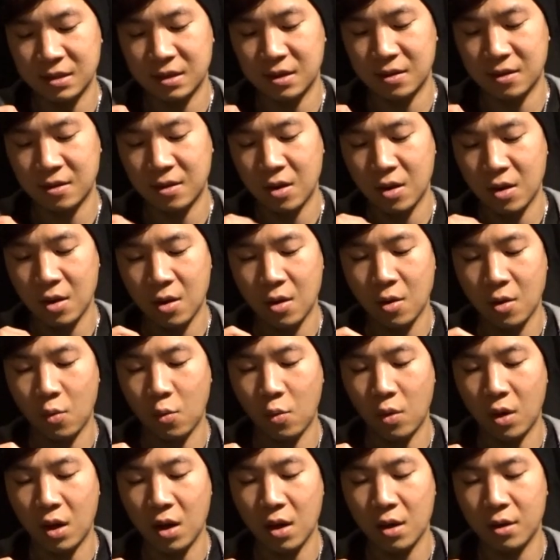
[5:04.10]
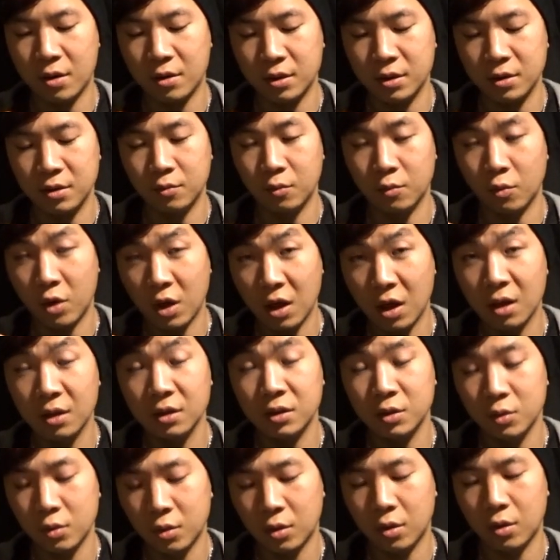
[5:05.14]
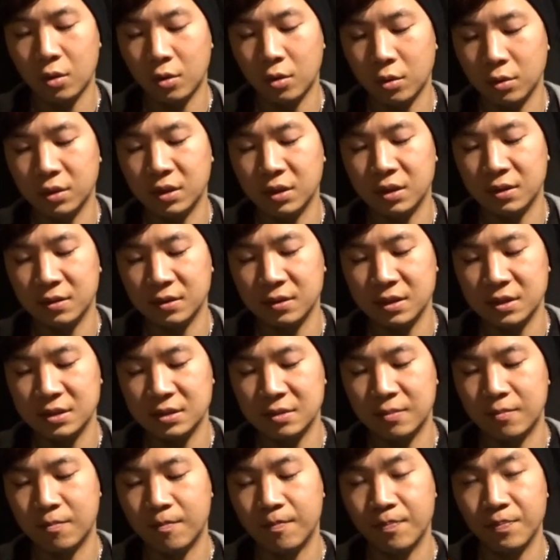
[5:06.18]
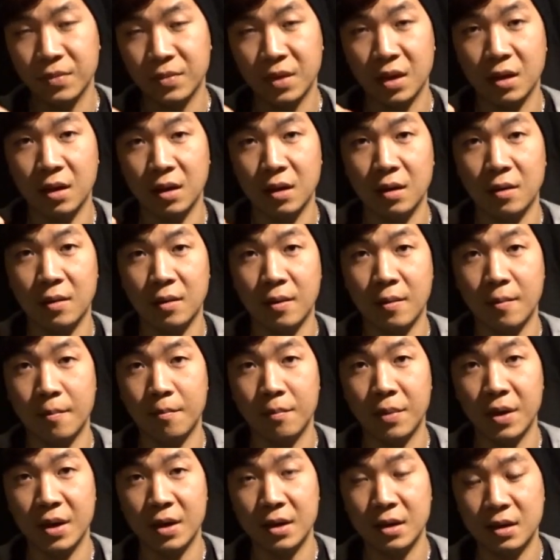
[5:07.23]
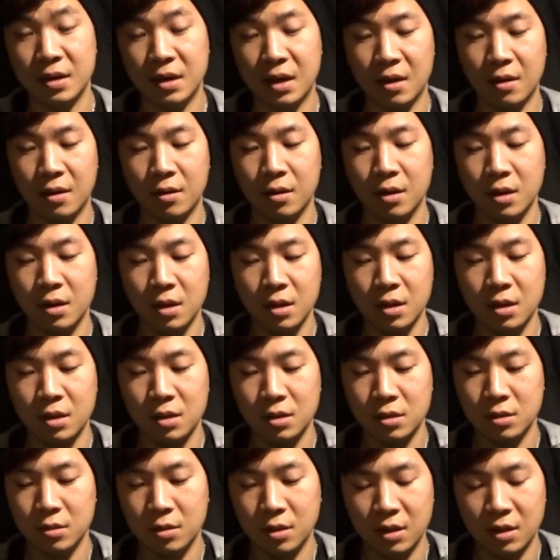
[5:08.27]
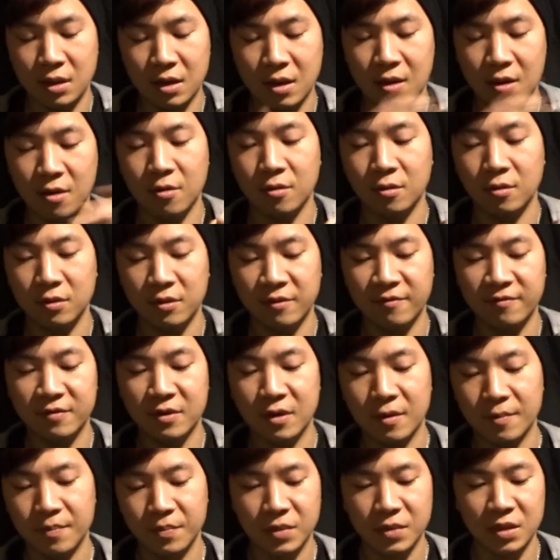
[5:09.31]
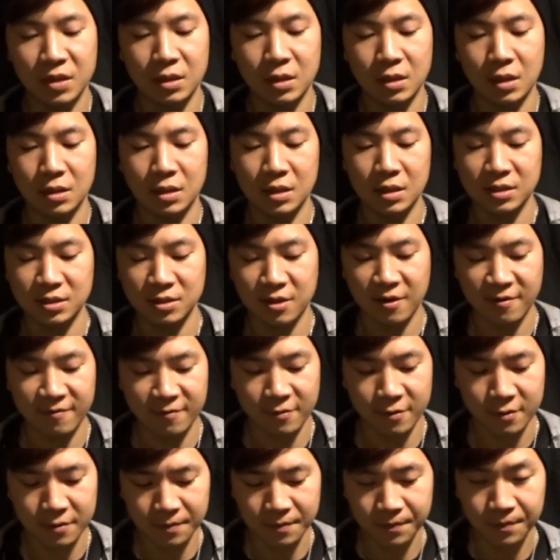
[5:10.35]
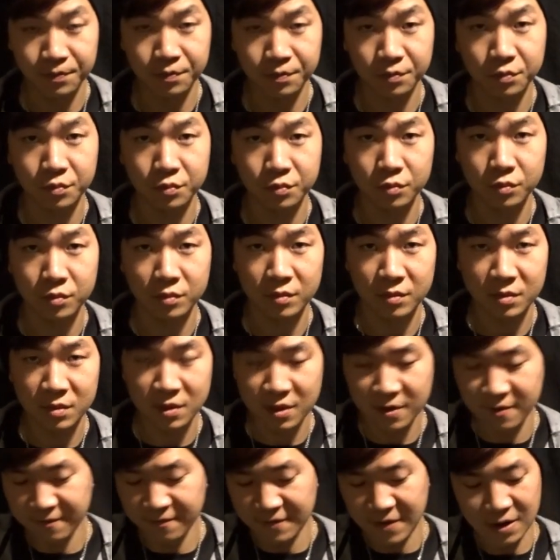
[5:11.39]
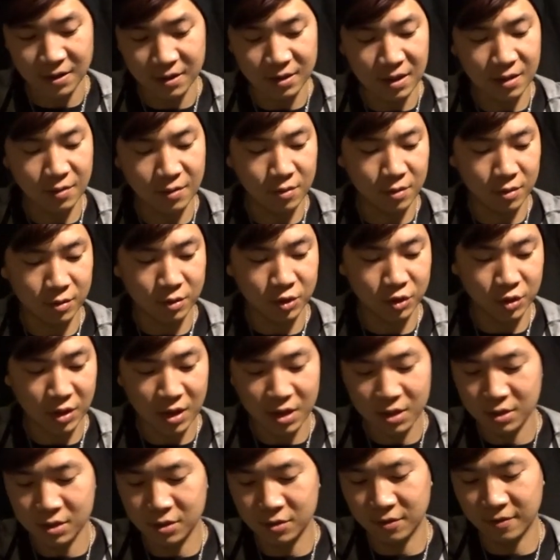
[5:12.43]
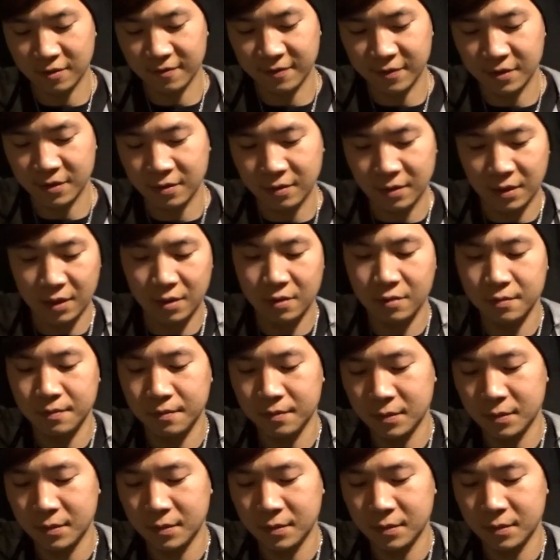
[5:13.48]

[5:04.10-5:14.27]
then while you are holding this button down, you can now lift up the dust cover. In fact, I will try to do it for you now.